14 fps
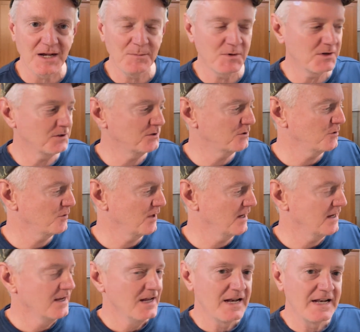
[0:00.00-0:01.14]
I'm going to do a
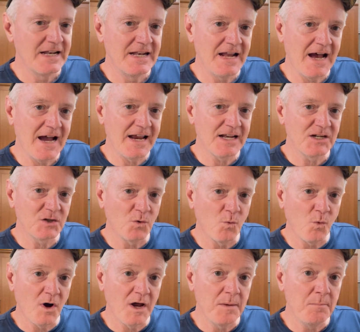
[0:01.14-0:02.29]

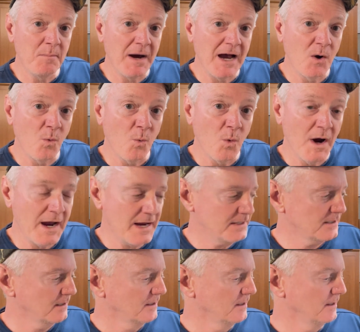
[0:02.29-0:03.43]
9-to-1 by
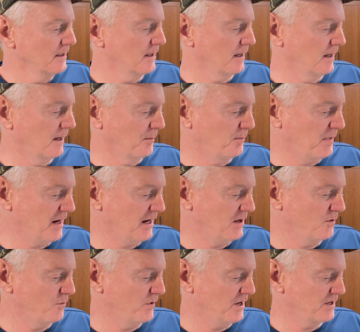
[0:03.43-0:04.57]
weight
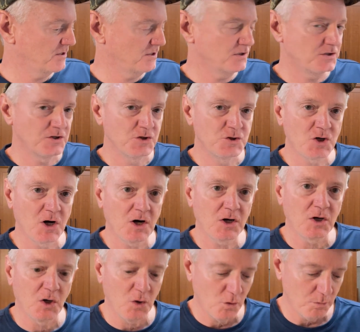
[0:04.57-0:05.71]
pine resin to
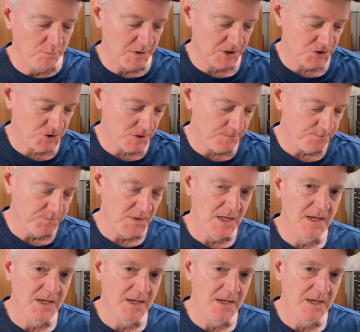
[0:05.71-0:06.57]
charcoal mixture,